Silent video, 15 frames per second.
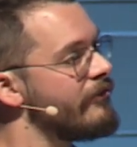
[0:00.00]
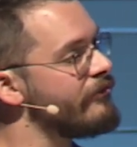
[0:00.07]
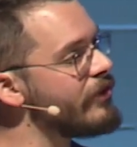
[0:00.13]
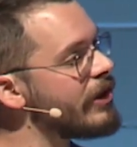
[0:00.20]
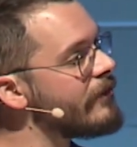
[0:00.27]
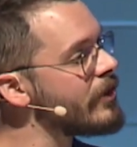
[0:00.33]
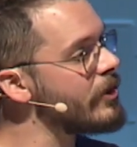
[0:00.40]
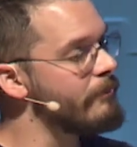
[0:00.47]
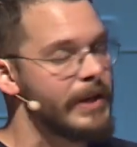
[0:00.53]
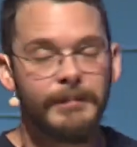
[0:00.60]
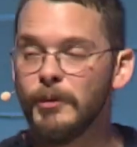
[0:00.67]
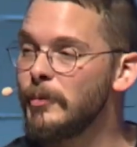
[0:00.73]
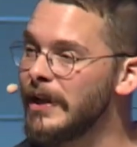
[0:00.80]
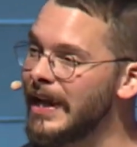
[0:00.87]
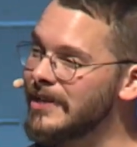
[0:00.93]
of other
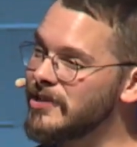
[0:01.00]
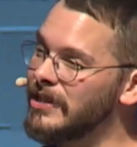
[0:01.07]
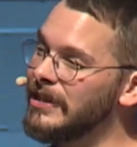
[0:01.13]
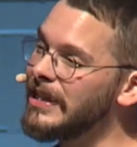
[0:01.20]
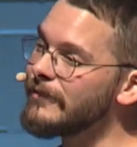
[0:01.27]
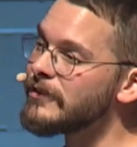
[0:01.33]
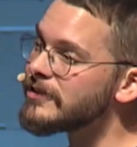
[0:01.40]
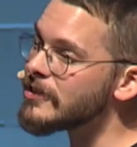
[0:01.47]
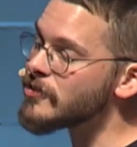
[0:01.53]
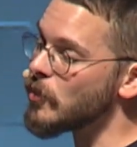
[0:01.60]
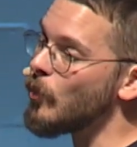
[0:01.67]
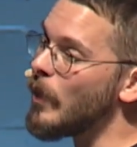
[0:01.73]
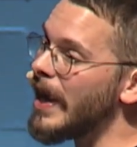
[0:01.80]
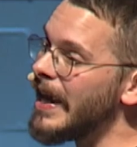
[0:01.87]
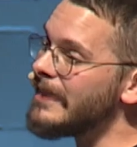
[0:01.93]
people, but actually live in such a
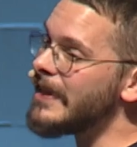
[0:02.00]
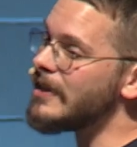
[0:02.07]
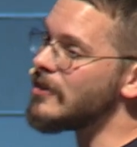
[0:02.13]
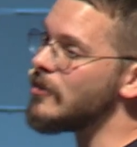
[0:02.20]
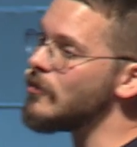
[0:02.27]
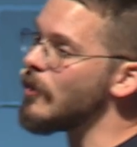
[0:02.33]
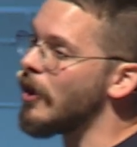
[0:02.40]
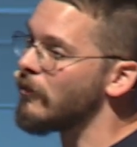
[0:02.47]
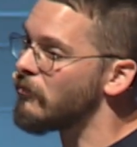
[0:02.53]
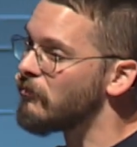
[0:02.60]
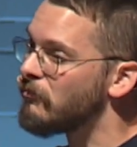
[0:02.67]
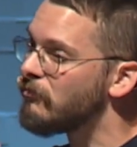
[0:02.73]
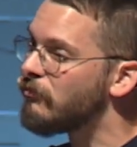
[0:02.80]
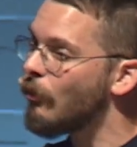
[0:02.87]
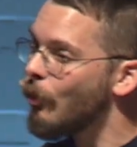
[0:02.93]
way that you are
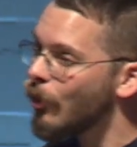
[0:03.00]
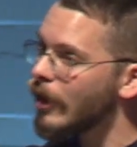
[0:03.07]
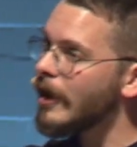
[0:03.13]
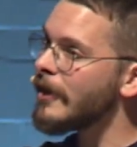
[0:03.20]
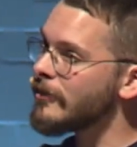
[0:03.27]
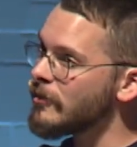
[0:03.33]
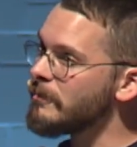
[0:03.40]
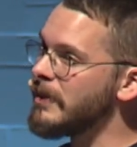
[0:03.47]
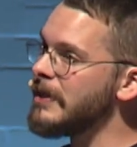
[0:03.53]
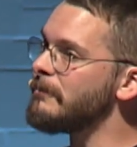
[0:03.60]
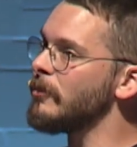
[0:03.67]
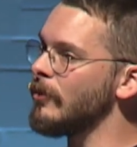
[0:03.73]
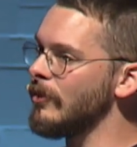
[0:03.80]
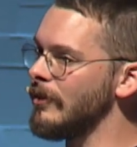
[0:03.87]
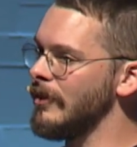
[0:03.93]
for other
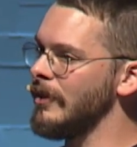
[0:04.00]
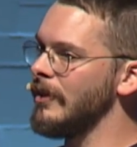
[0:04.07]
people